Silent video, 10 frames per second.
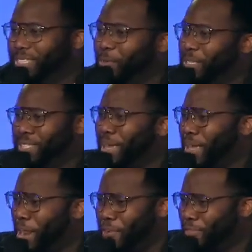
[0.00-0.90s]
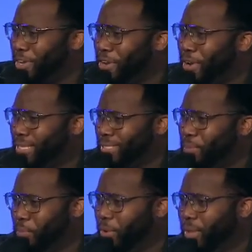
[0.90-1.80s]
we say it every year at some
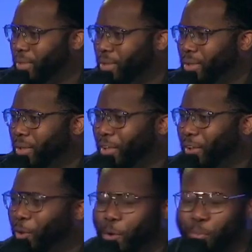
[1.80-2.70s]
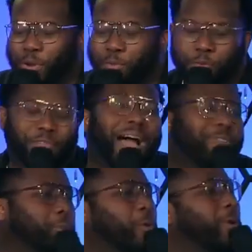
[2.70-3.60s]
point. Lord, bring
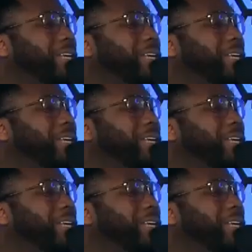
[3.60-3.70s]
revival. But what does